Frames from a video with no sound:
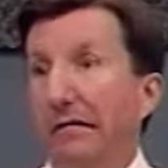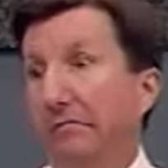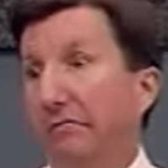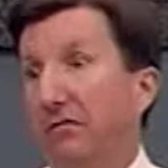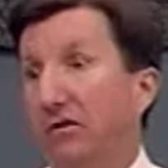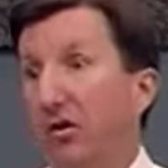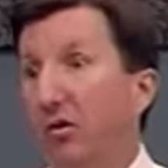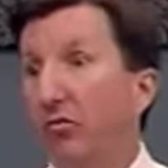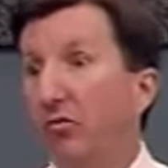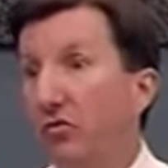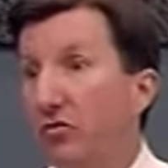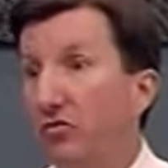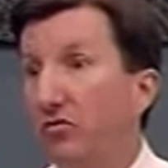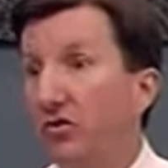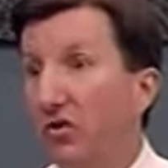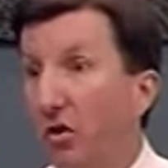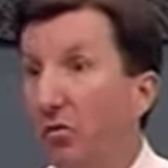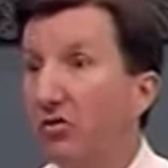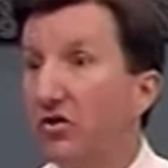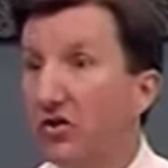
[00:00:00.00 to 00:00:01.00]

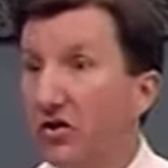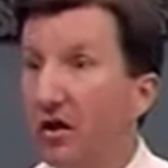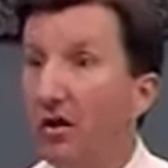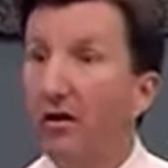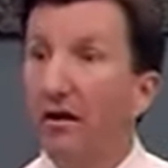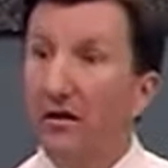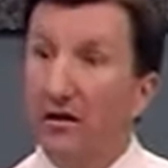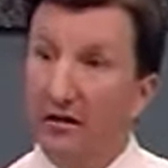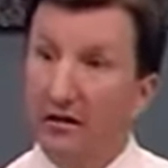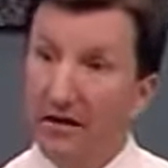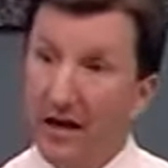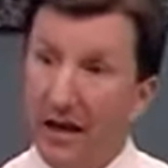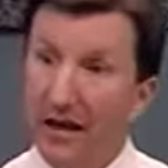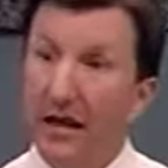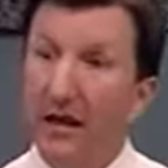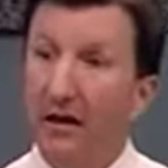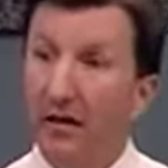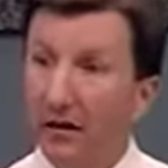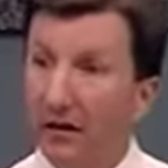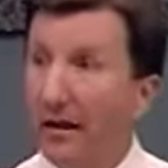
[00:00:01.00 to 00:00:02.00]
don't start
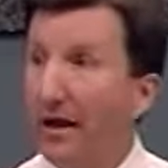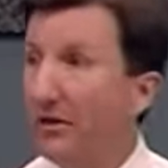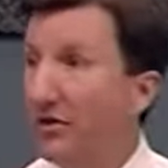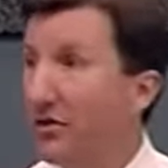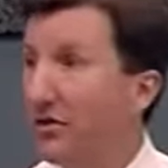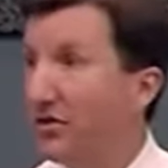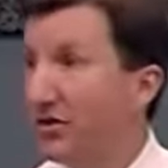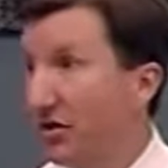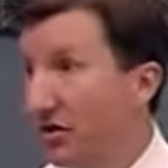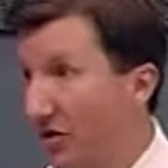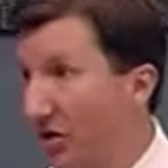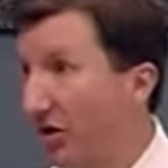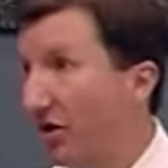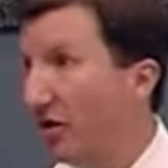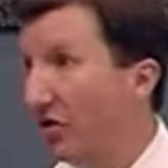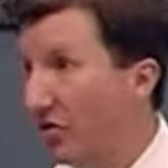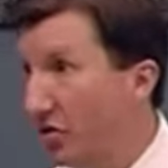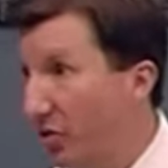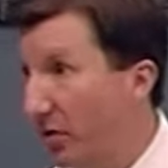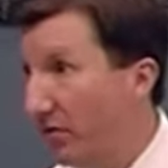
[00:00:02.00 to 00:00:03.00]
taking collections until you
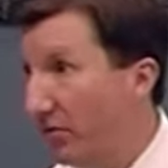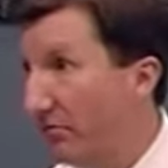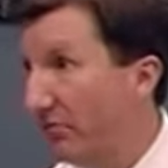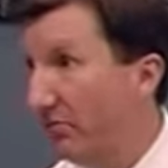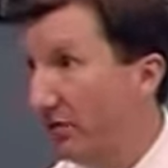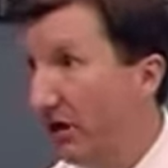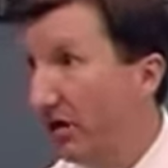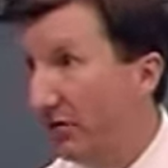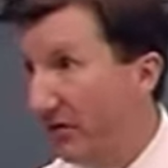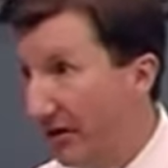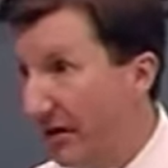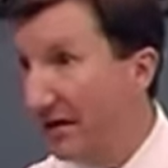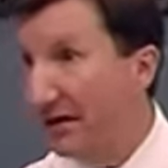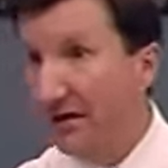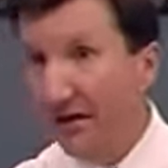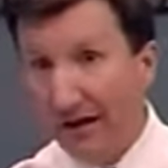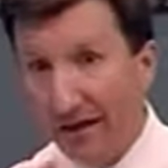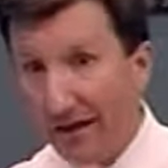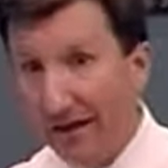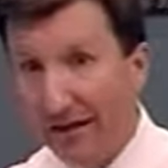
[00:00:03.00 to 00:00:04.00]
can do it, until
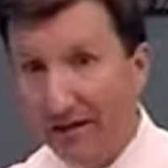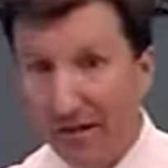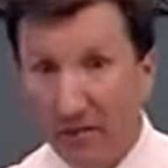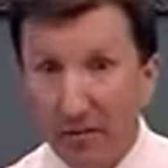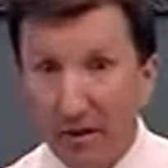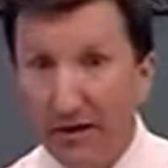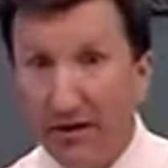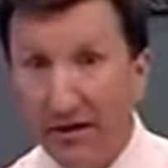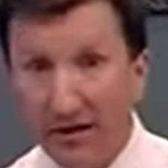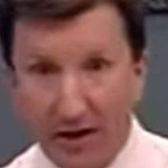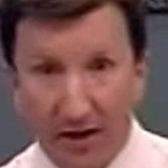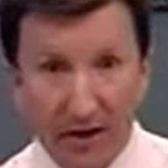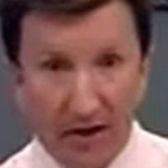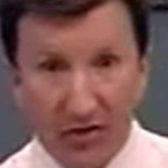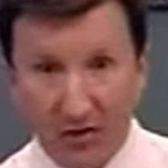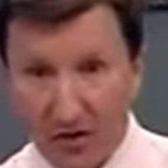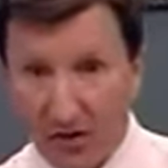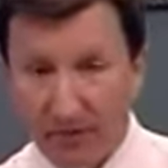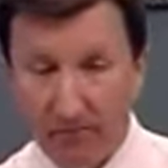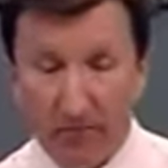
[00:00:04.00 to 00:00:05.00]
you can get the money to
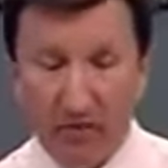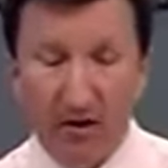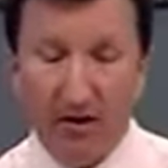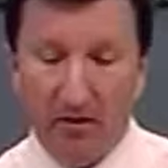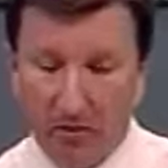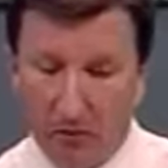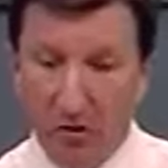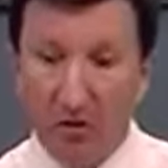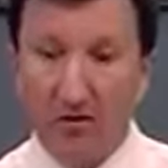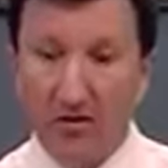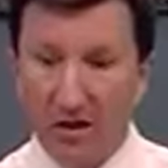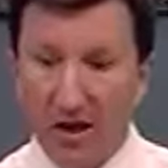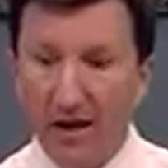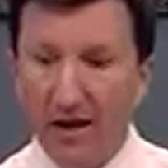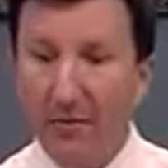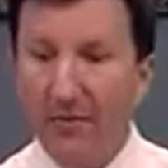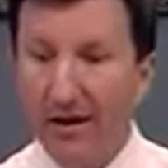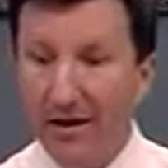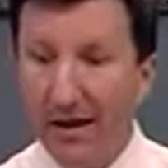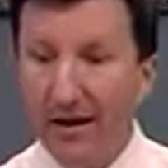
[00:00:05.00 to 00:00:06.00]
us, and we'll talk
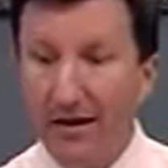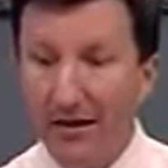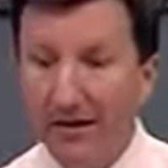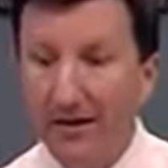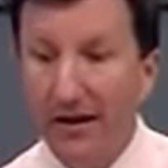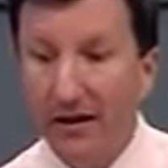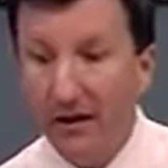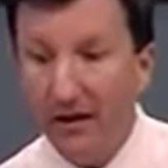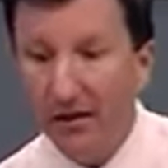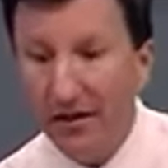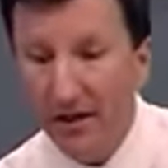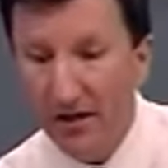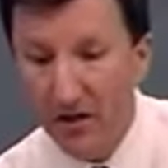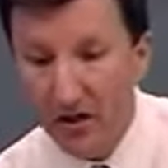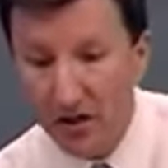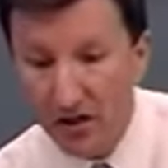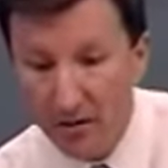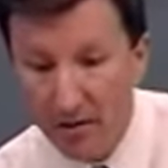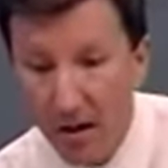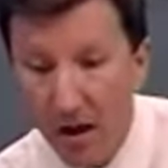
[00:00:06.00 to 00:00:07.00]
about how to take
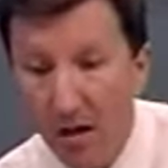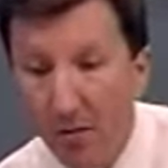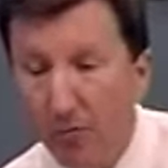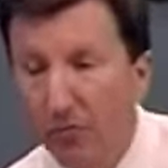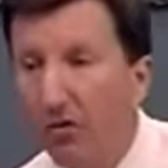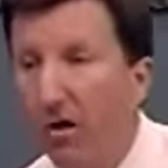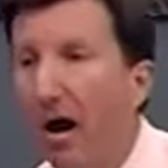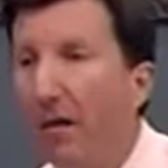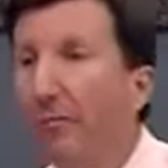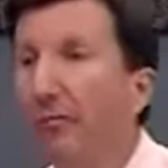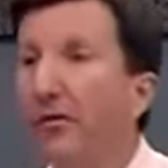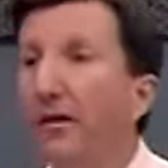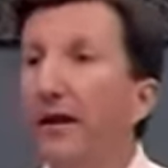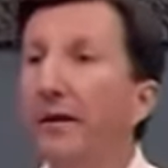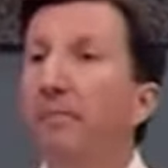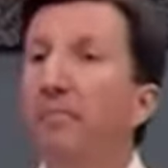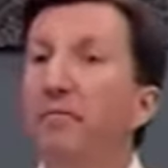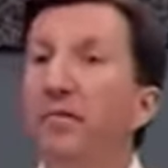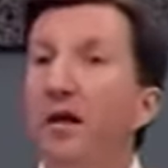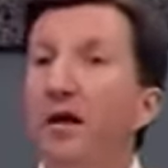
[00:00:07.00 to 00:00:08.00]
collections properly.
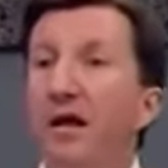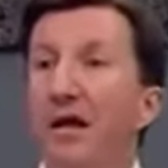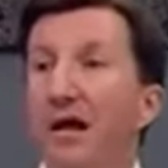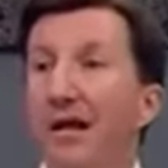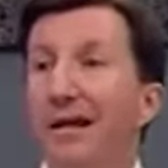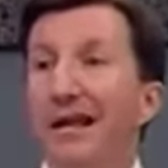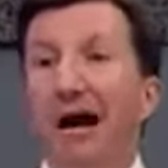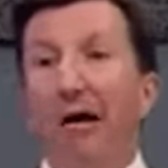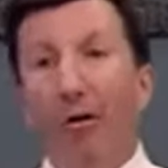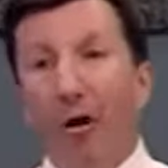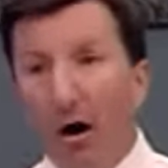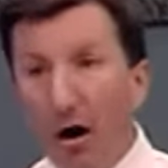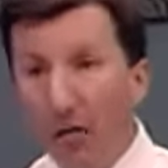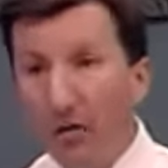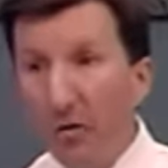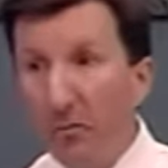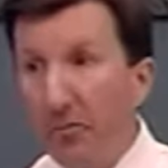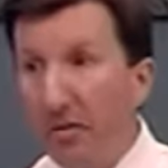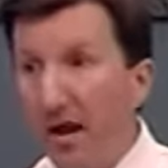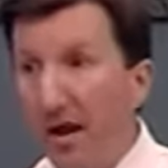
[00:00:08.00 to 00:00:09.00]
Now,
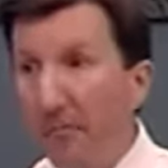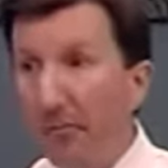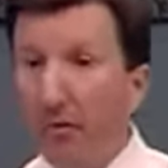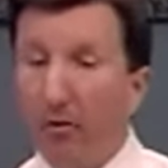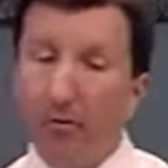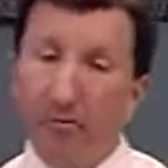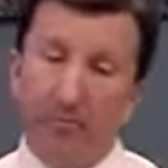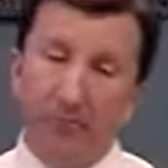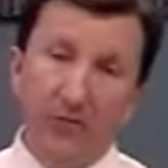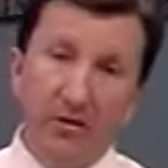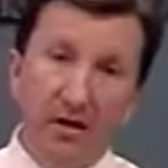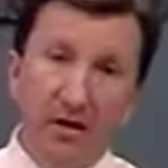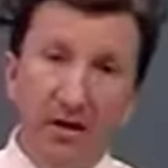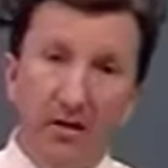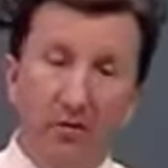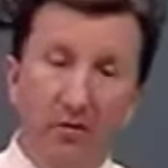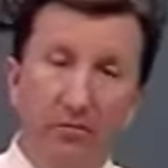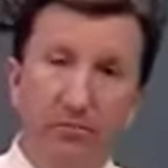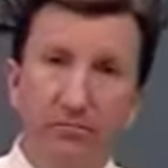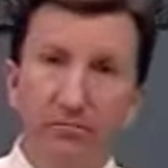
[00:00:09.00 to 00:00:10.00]
other people,
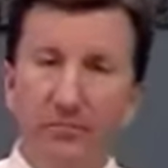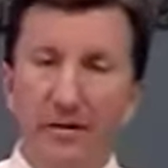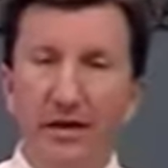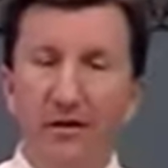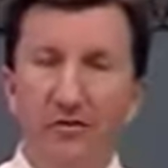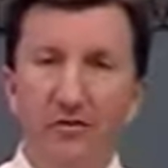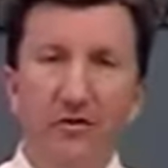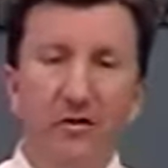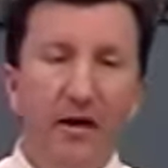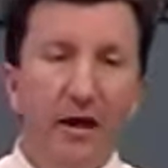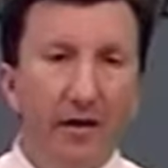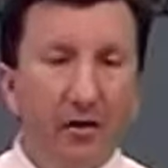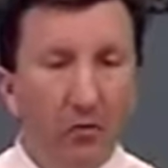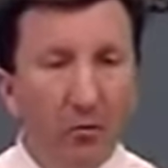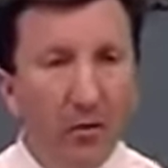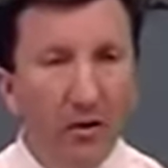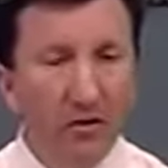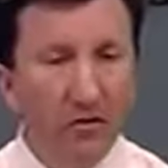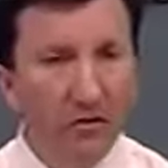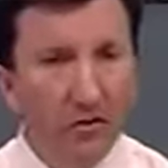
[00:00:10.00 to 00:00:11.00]
Pastor Taggart,
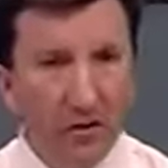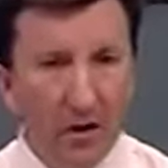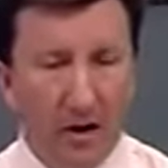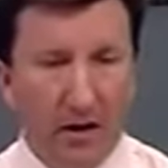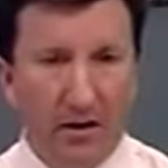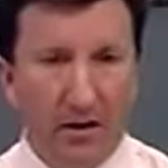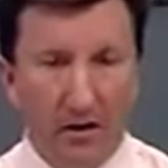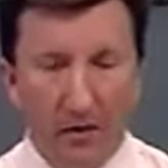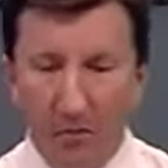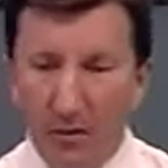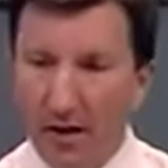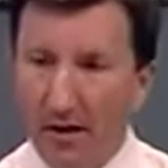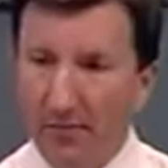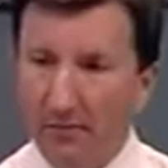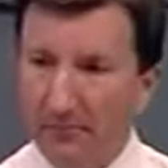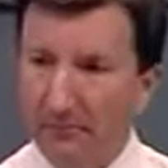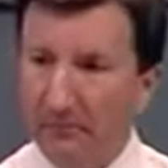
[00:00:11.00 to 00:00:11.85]
what are you talking about?